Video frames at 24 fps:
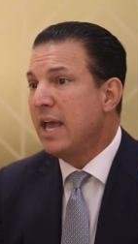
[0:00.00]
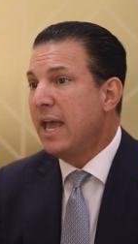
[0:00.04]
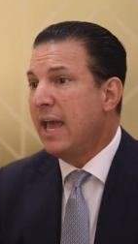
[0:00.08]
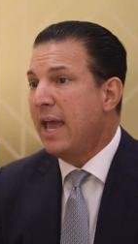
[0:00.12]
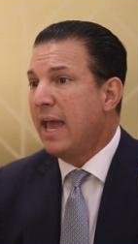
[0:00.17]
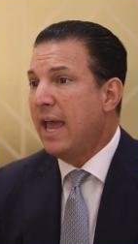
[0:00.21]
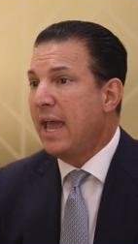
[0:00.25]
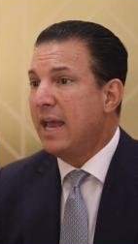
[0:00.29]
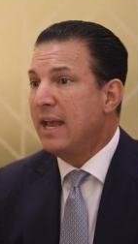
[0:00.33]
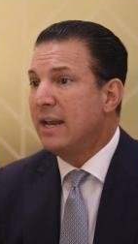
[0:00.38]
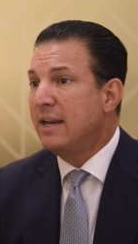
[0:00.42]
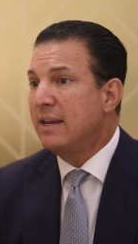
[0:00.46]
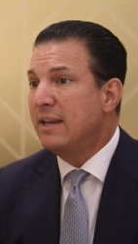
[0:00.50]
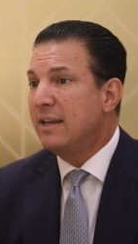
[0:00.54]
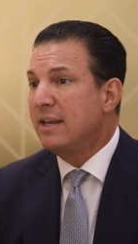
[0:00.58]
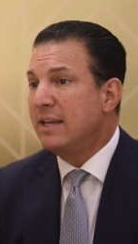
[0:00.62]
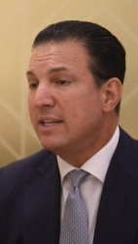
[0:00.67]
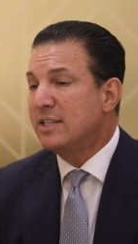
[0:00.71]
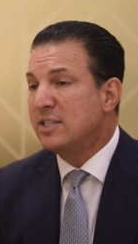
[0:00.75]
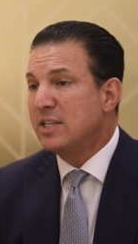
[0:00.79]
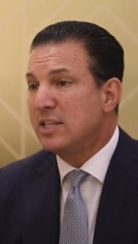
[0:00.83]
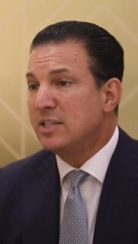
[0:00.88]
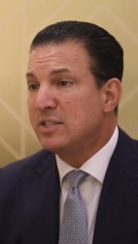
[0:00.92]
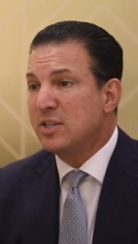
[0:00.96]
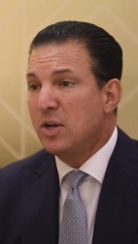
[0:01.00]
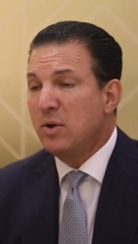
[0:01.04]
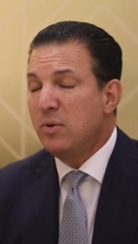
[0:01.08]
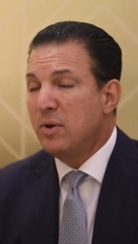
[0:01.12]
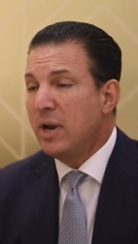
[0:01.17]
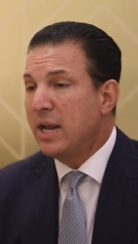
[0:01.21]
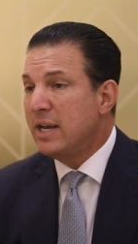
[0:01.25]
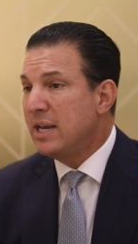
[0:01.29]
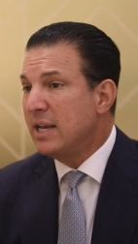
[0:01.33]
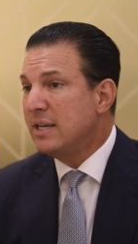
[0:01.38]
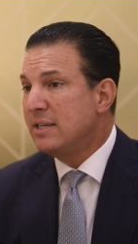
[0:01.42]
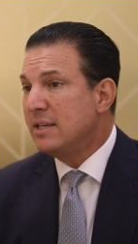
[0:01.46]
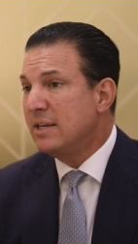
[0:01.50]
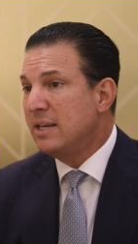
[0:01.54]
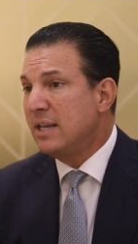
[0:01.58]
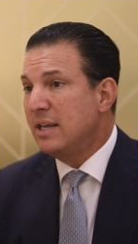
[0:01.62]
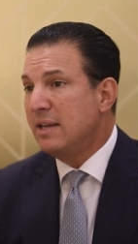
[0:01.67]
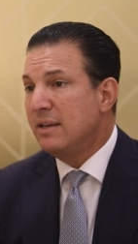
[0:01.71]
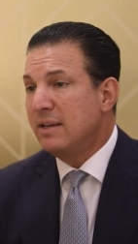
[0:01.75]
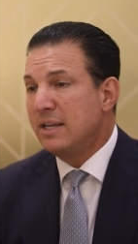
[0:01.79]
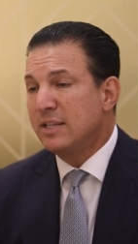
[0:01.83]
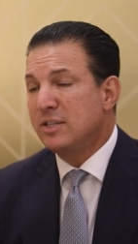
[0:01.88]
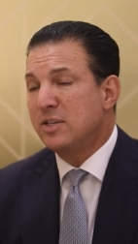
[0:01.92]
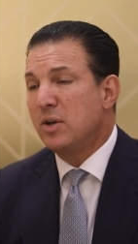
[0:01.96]
And it's its own identity,
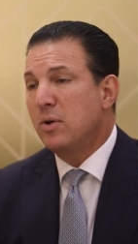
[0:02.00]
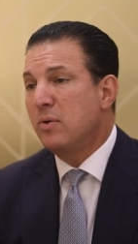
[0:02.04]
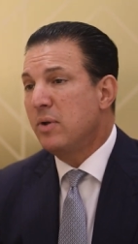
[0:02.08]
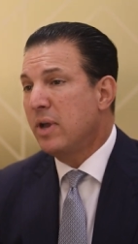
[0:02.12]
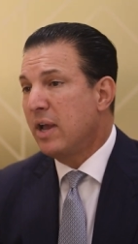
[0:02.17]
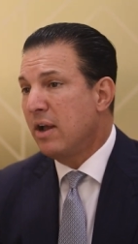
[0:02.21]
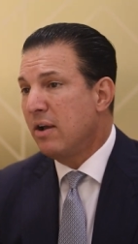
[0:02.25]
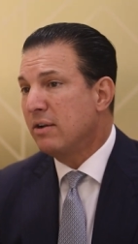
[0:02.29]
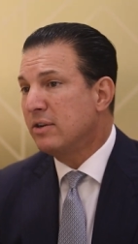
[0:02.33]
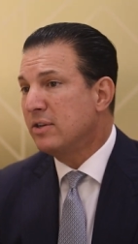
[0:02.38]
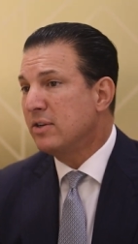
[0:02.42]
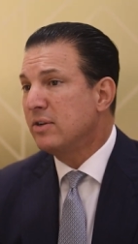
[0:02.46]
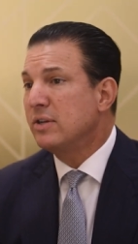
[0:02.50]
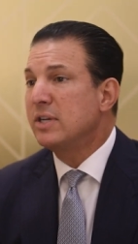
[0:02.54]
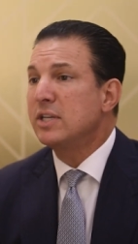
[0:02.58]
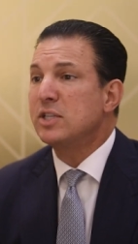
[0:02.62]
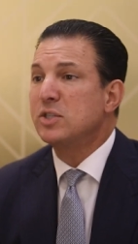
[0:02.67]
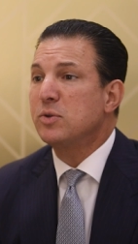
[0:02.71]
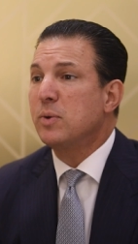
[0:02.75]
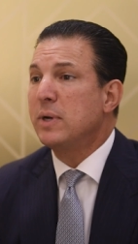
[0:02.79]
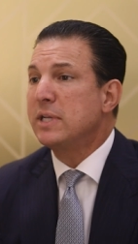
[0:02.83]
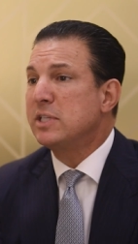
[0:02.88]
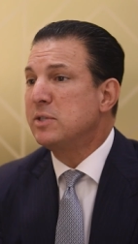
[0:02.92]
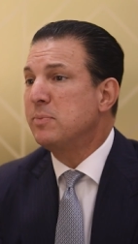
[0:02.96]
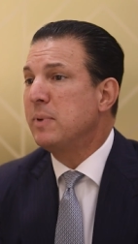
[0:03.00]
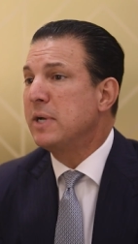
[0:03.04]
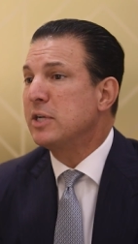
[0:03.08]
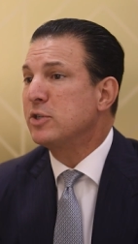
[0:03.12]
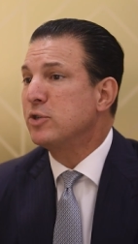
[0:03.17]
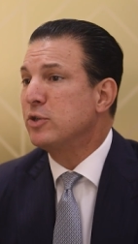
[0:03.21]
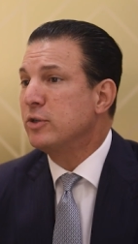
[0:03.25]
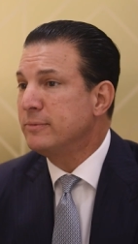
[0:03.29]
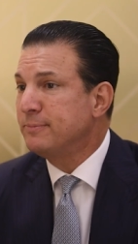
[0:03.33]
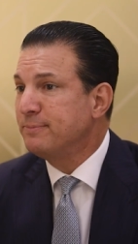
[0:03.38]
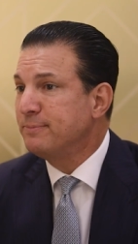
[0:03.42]
its own character, and it's quite special.